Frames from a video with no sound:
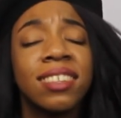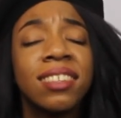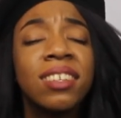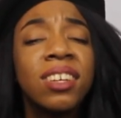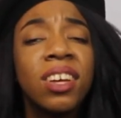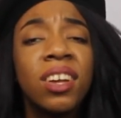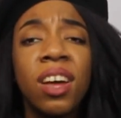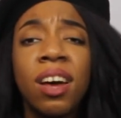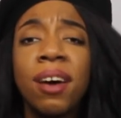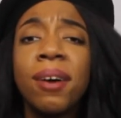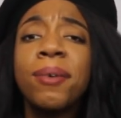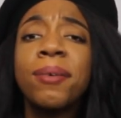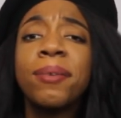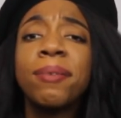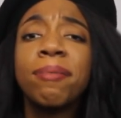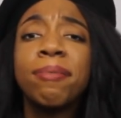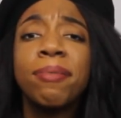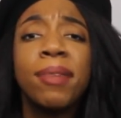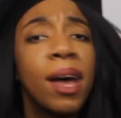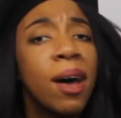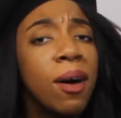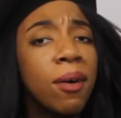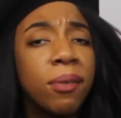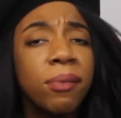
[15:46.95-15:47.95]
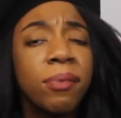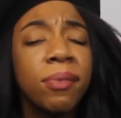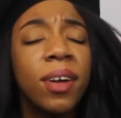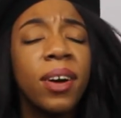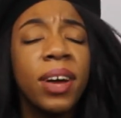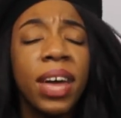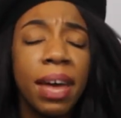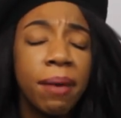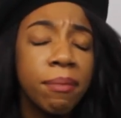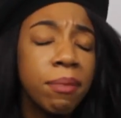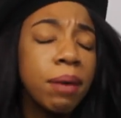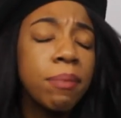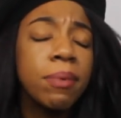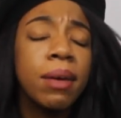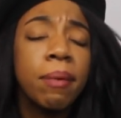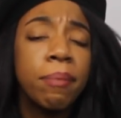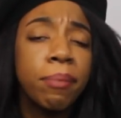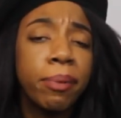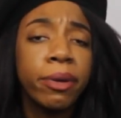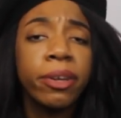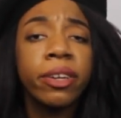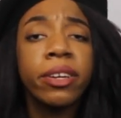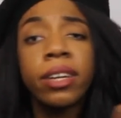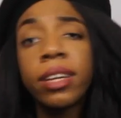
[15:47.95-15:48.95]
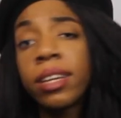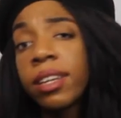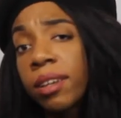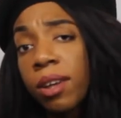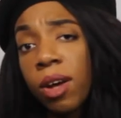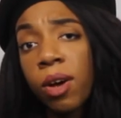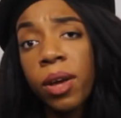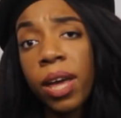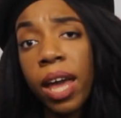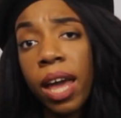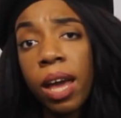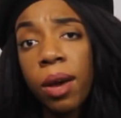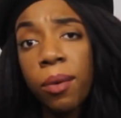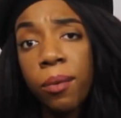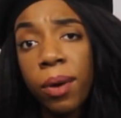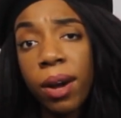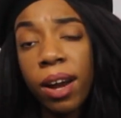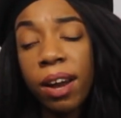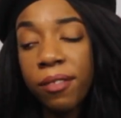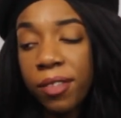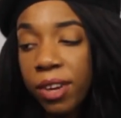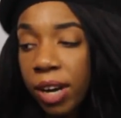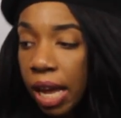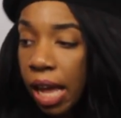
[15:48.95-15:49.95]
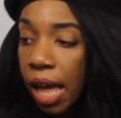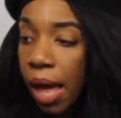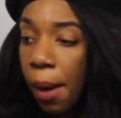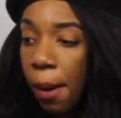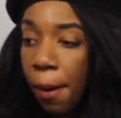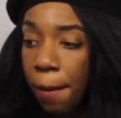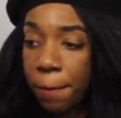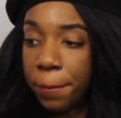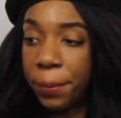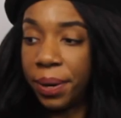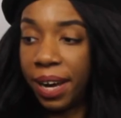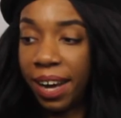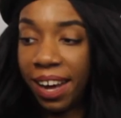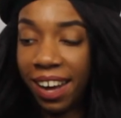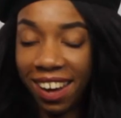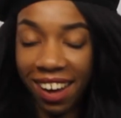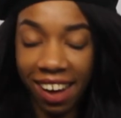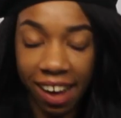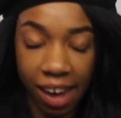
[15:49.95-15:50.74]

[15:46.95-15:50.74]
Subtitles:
you know, no? Okay, maybe I'm pushing it. Okay, whatever. But,